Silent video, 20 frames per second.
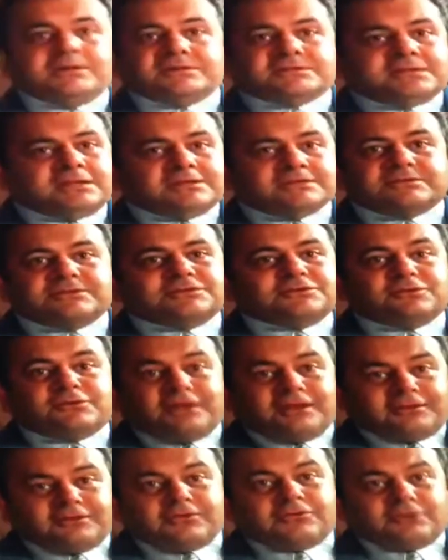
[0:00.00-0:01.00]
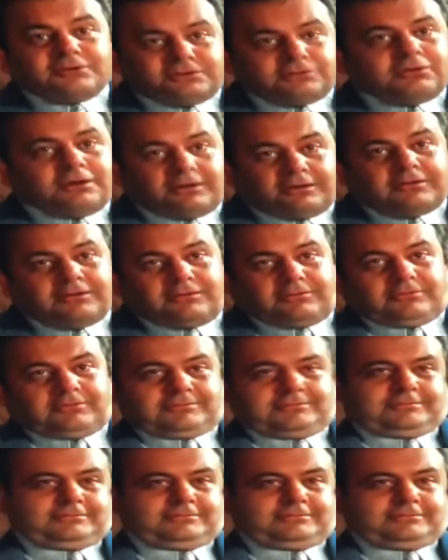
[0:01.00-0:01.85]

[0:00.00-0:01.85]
Nobody says that you can't do what you want to do.